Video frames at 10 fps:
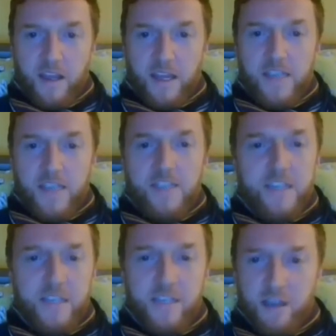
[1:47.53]
He
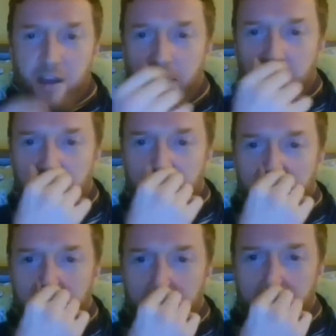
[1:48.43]
sees her
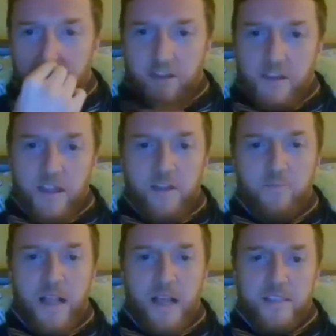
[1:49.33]
in the
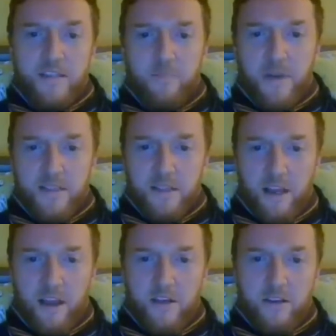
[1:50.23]
Place de la
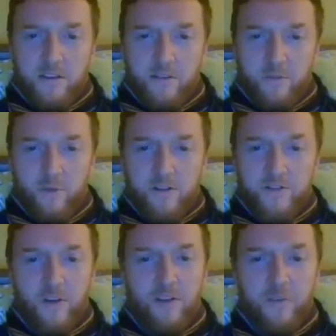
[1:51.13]
Madeleine whilst
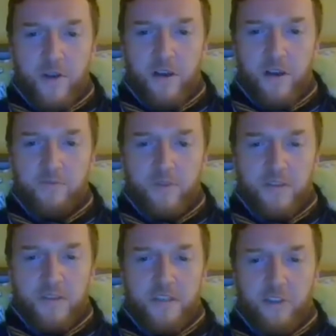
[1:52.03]
driving past with
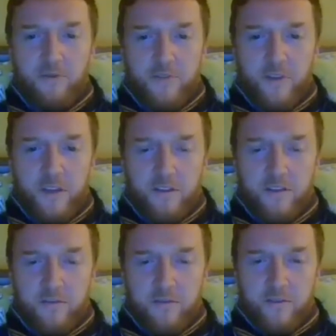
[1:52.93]
his secretary.
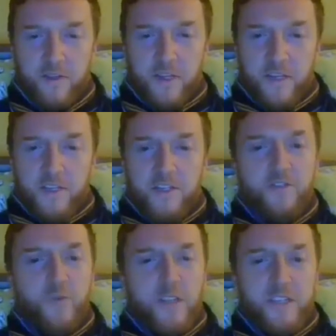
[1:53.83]

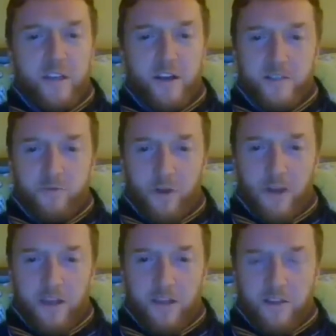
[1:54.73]
She's 20 yards
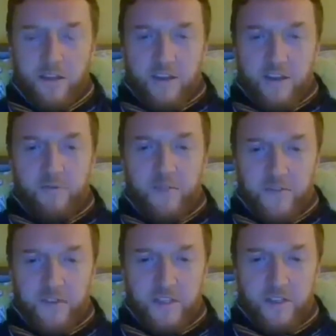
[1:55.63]
away and
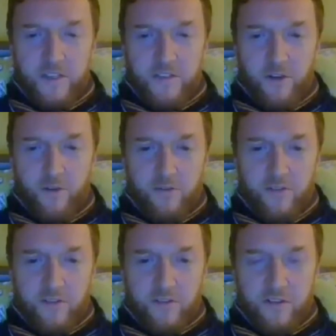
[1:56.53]
15 years old,
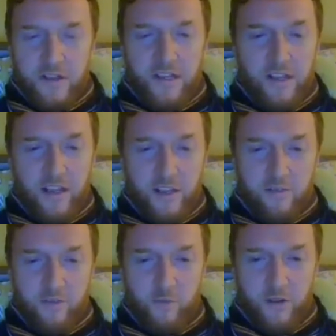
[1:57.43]
and he likes
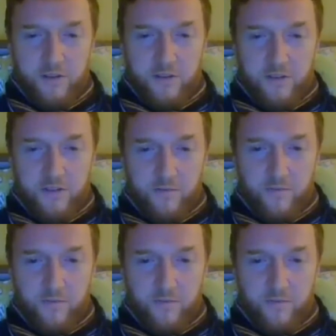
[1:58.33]
her at once.